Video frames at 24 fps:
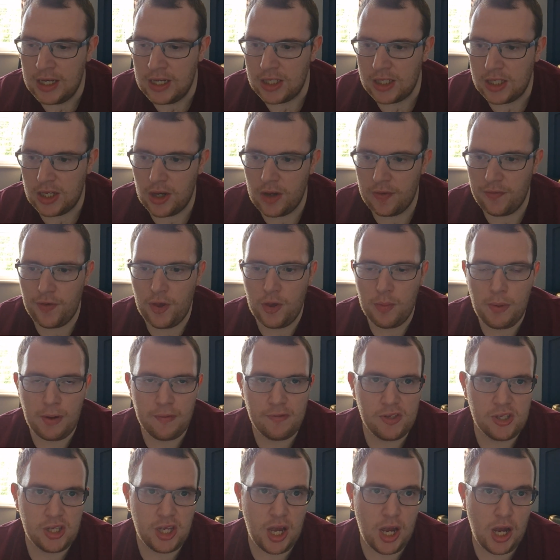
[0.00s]
So a few
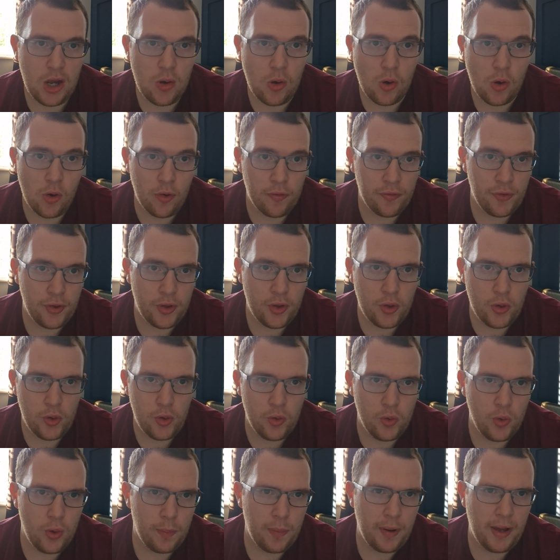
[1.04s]
months ago, or
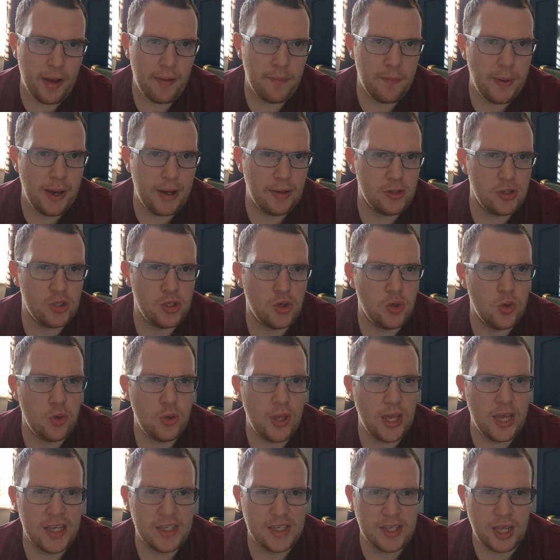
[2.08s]
about 2
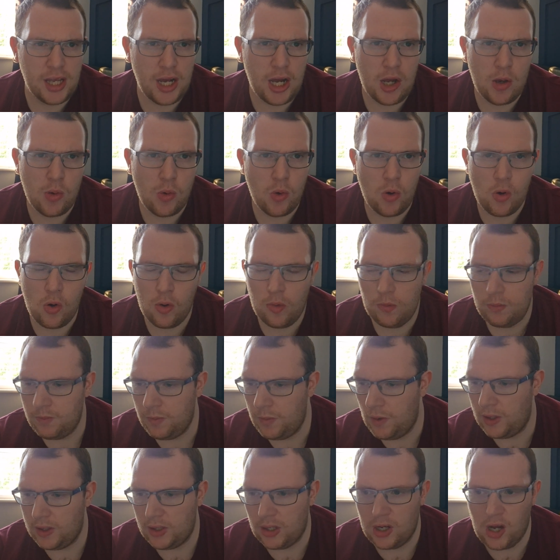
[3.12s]
years ago, or
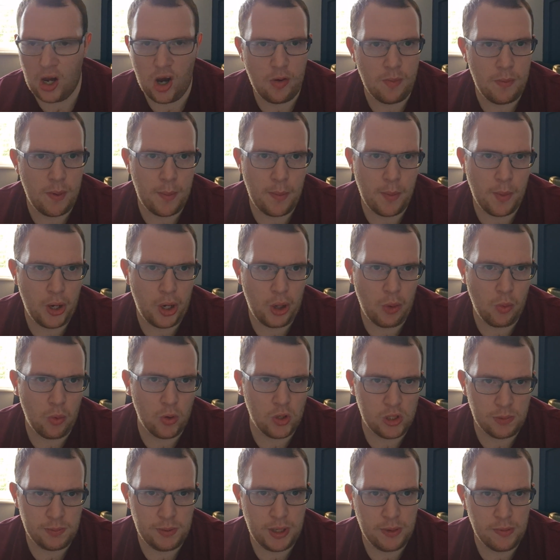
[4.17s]
I can't remember when it
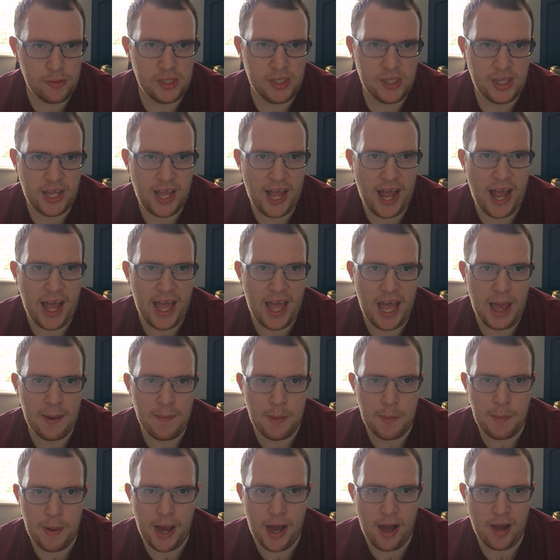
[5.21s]
was, but it was in the KM
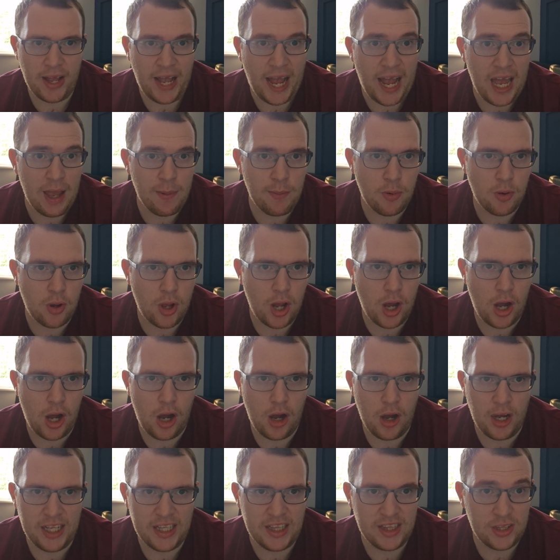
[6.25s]
about a cable
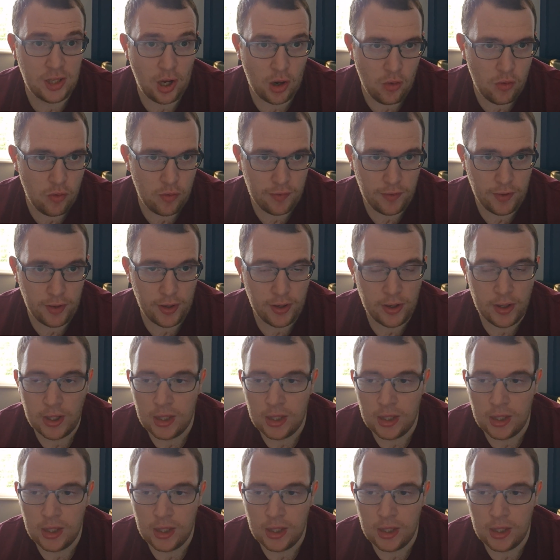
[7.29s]
car in Dover.